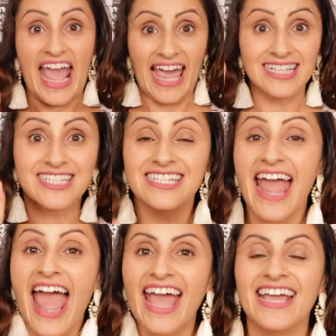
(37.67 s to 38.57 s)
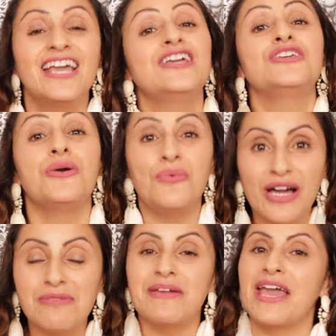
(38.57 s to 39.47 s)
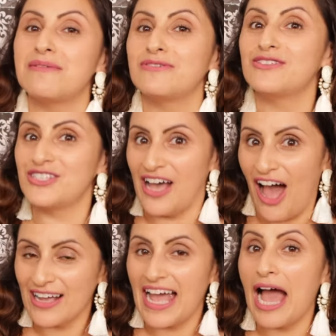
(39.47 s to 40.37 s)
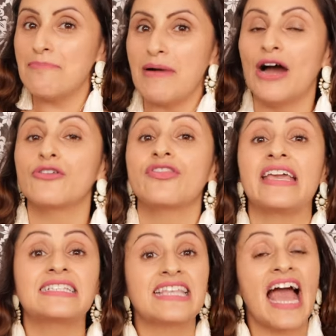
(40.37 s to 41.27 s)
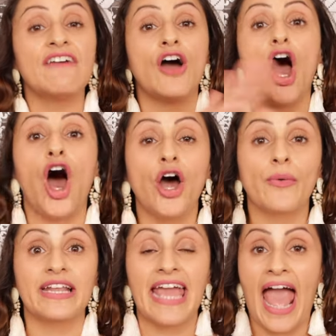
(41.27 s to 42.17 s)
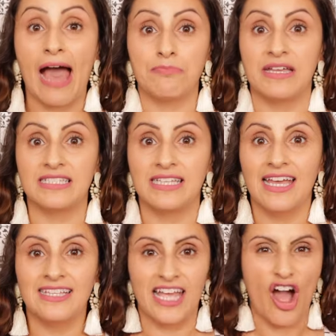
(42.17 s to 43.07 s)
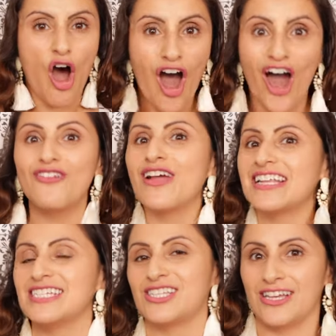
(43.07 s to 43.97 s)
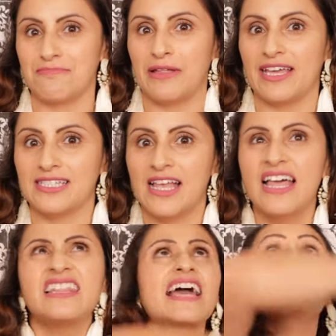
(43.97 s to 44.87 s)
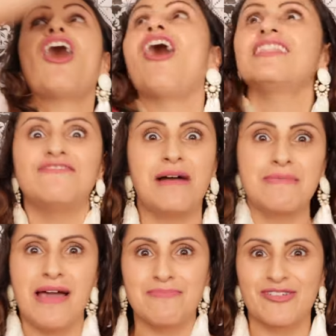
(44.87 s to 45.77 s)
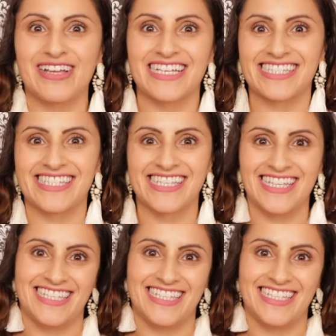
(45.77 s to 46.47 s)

and today you will be able to talk about things that have already happened. They already took place, like all of my memories.